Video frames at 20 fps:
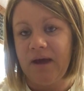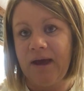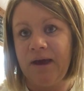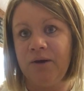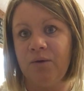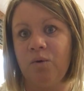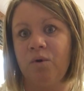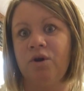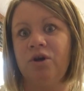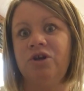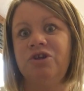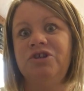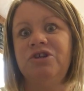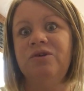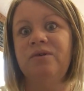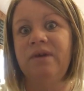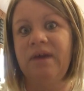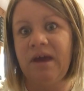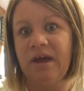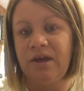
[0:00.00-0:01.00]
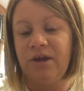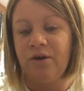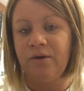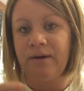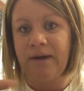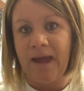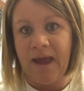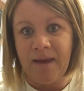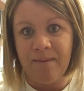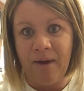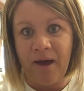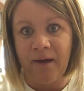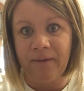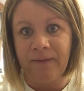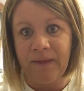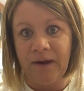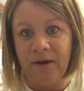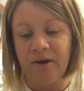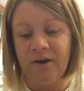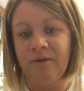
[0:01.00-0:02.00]
in order to get your name out
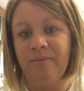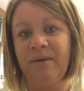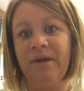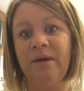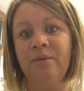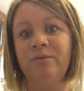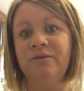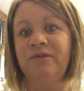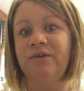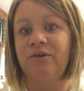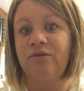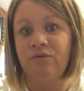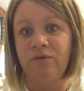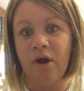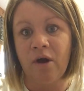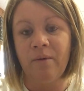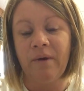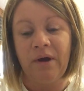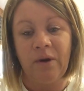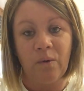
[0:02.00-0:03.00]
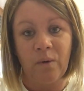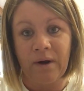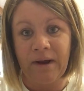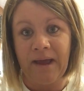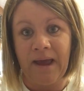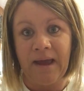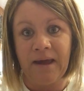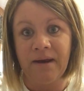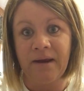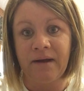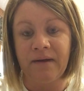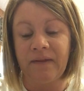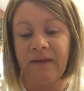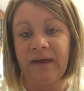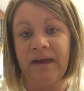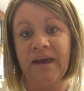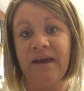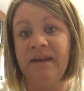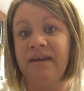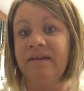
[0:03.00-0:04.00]
there and to be able to grow it
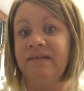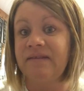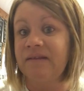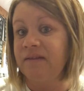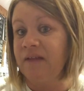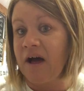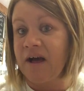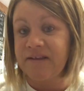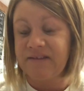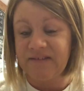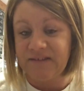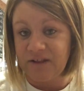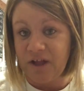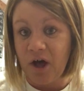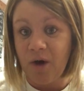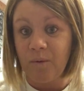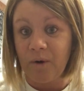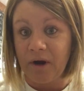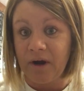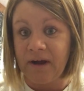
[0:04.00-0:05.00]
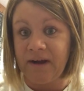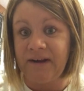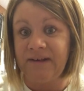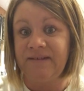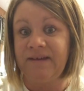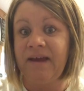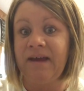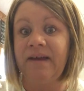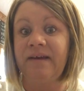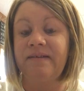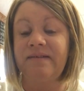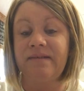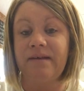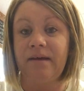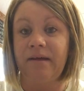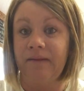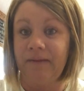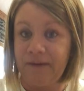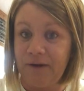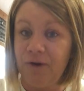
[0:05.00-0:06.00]
organically. It is a lot slower and it takes
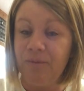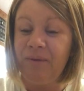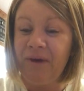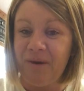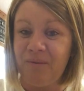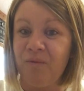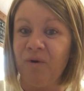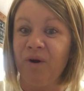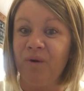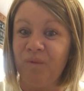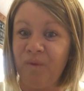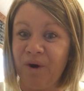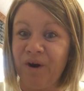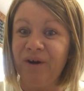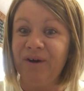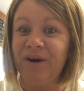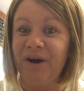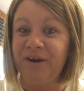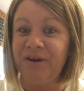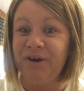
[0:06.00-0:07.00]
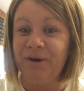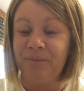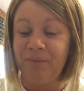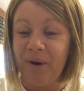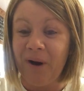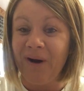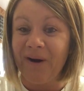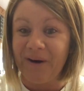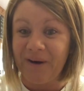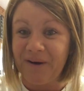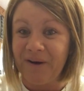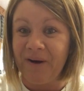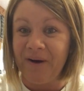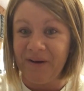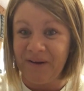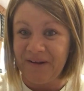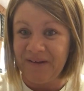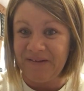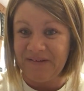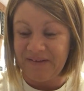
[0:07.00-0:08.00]
a little bit more work on your part,
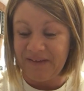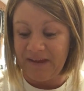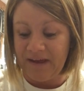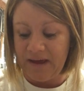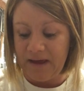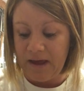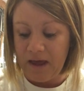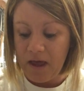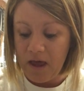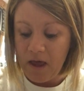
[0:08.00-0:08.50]
honestly.